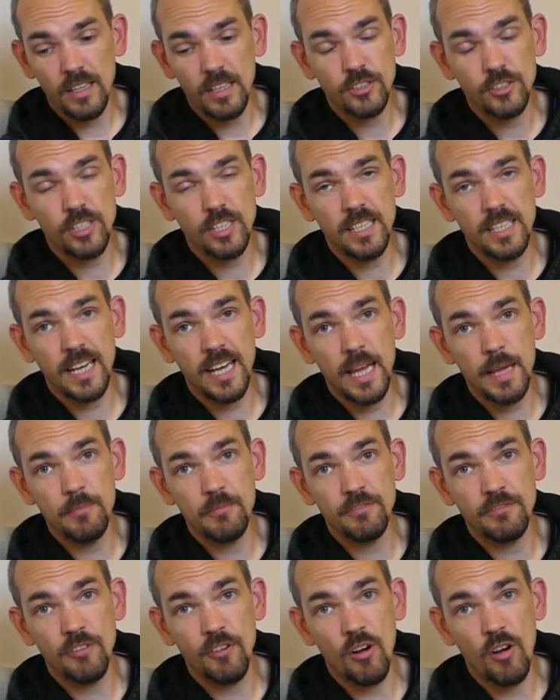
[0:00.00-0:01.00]
She
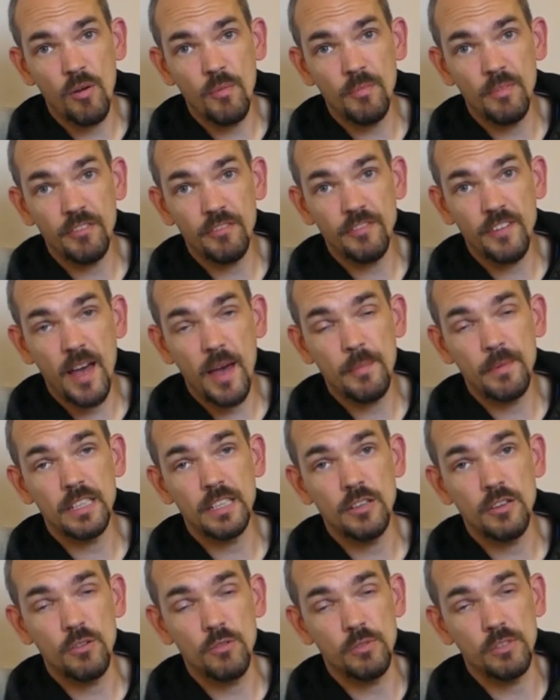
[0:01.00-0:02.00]
came from a
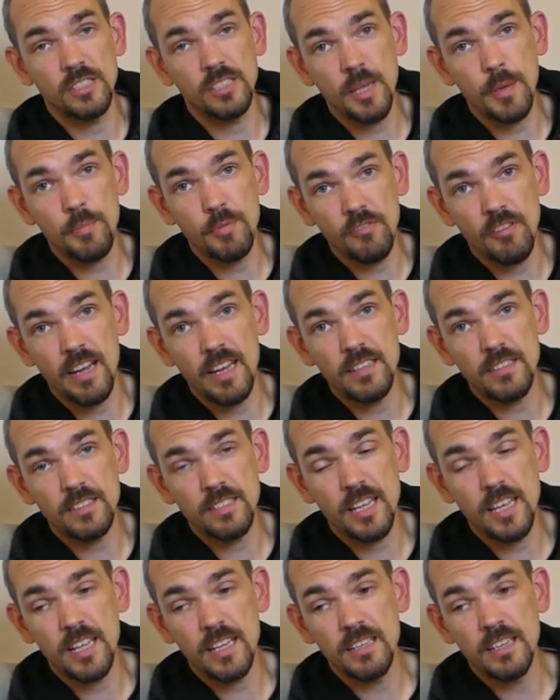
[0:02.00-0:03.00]
family who were
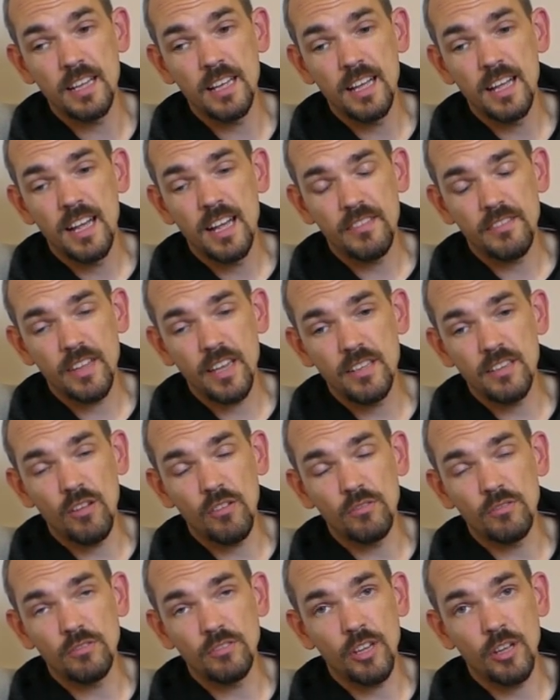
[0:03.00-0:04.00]
separating. They
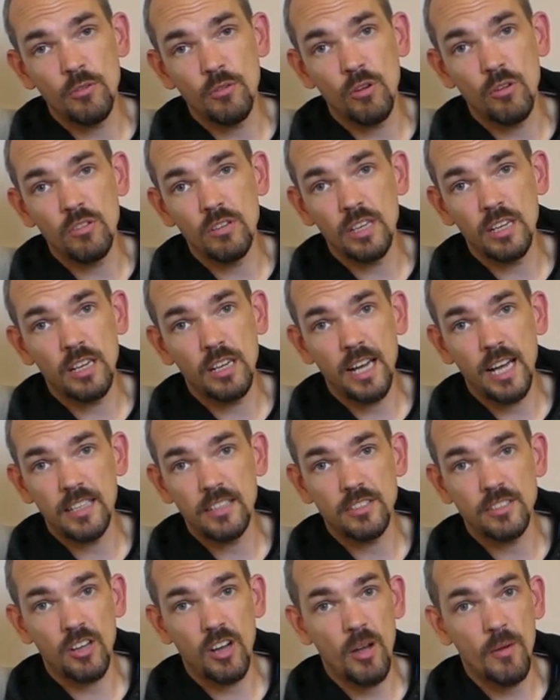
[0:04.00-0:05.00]
no longer
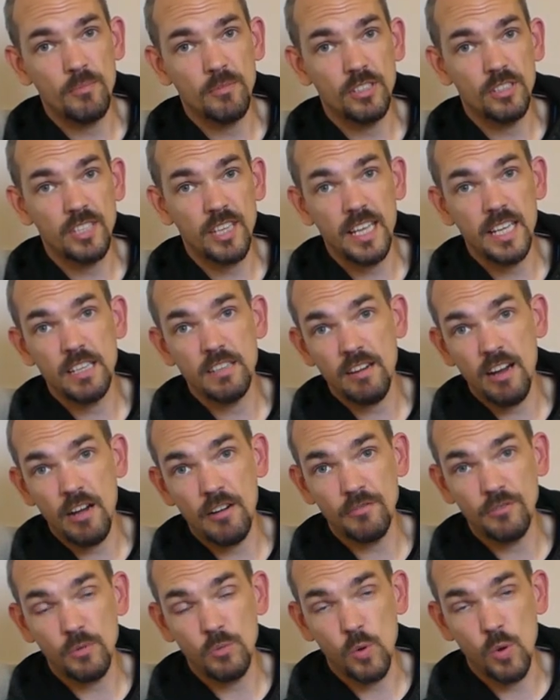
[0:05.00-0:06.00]
had time to take her
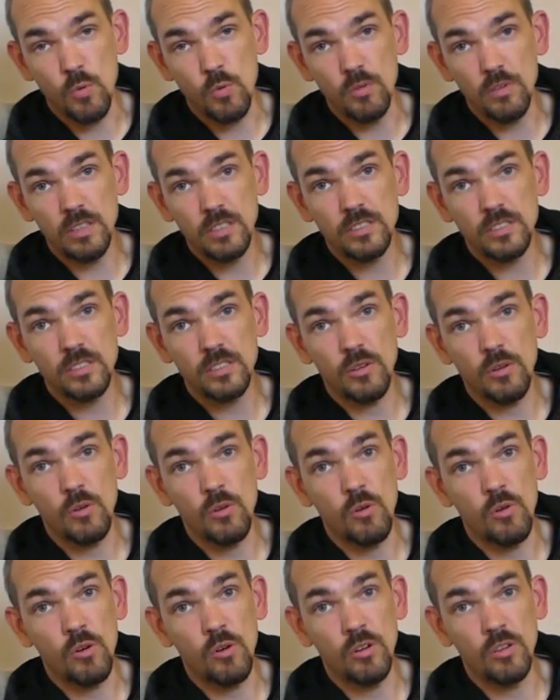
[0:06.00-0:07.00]
out for walks
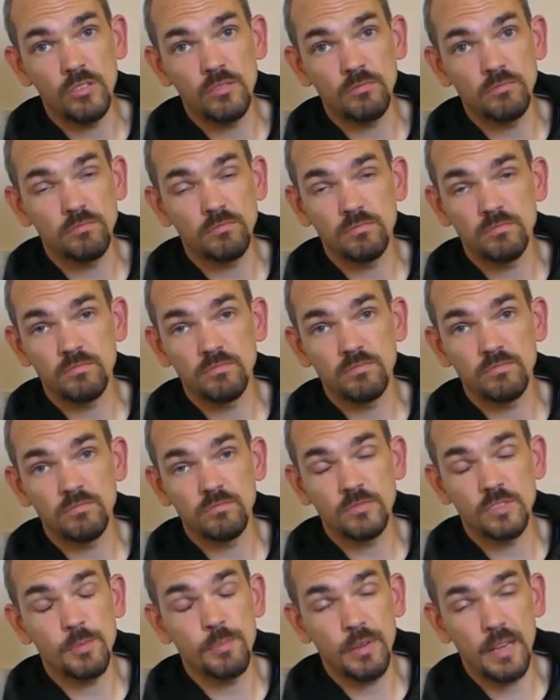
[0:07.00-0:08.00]
or
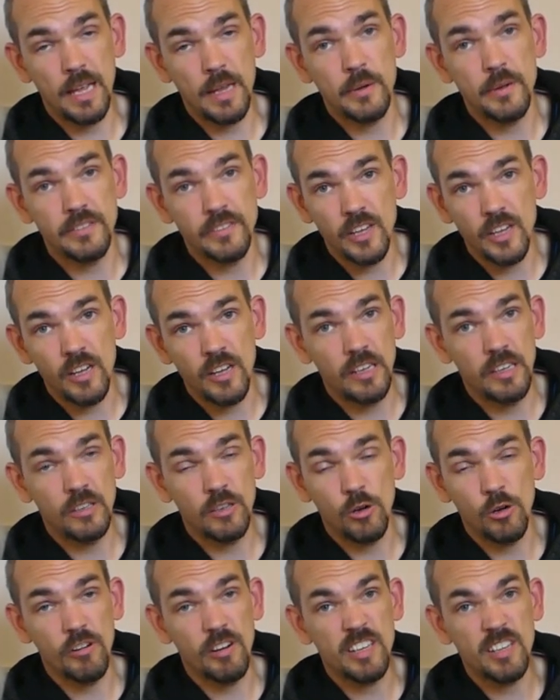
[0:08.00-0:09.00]
to play with her
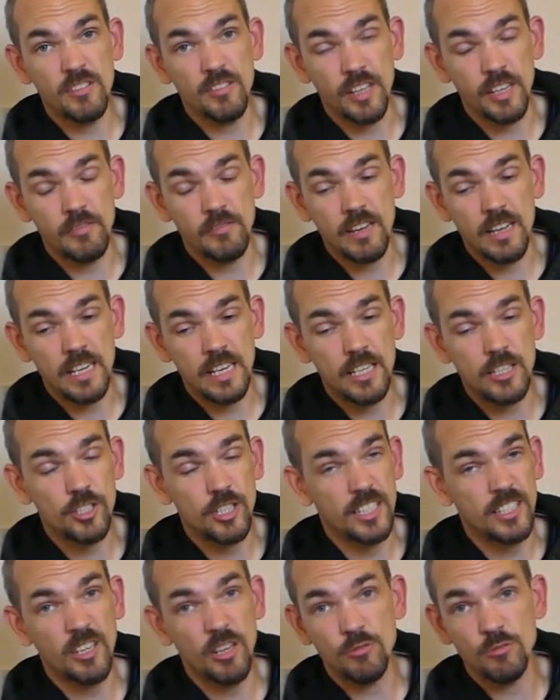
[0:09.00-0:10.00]
or anything really.
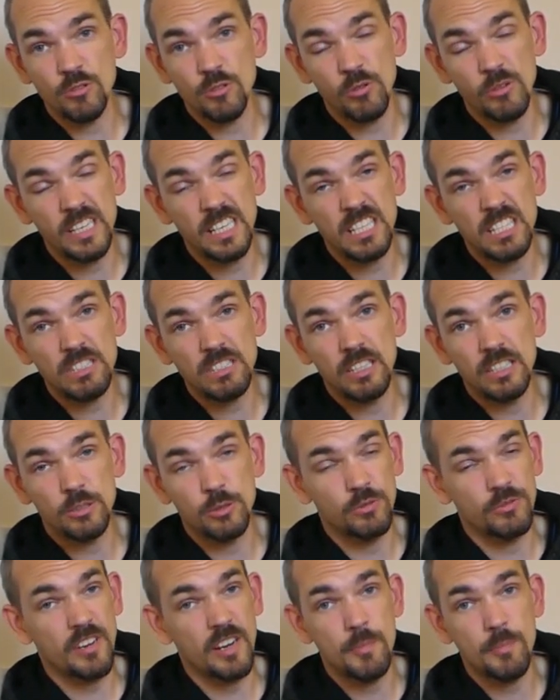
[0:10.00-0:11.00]
She had no toys.
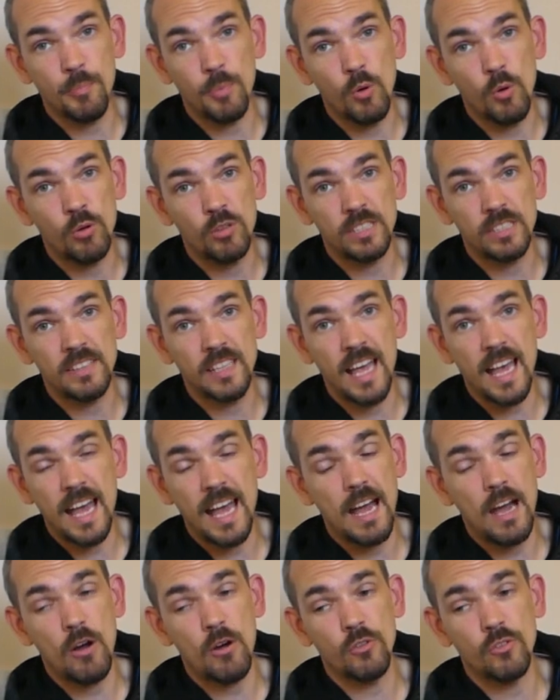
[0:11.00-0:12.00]
She was very bored in their
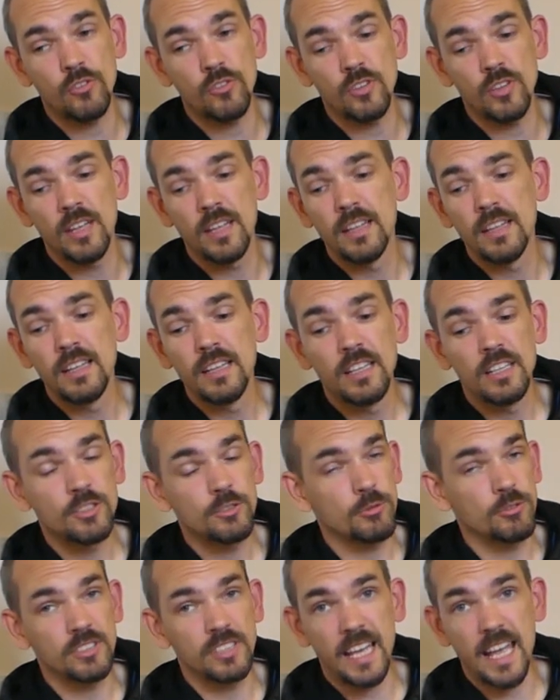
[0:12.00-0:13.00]
house.
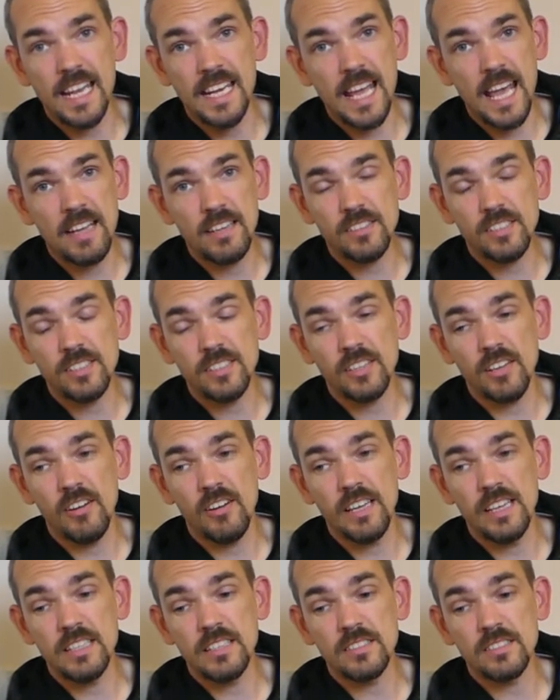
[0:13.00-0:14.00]
She wasn't getting
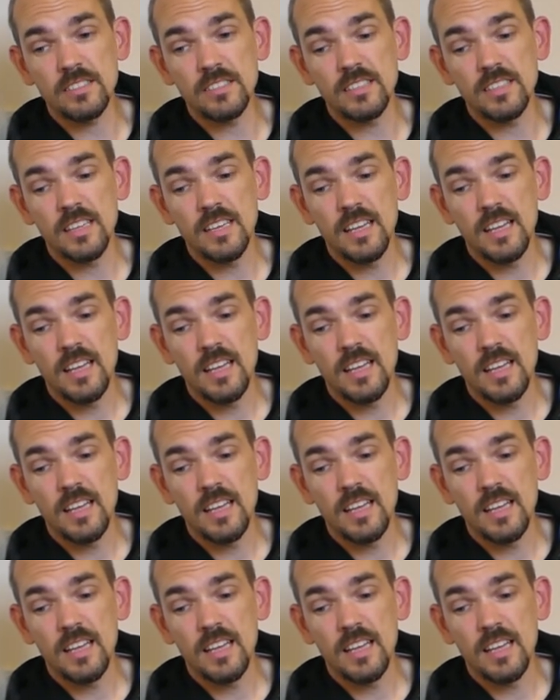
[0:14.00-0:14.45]
exercised.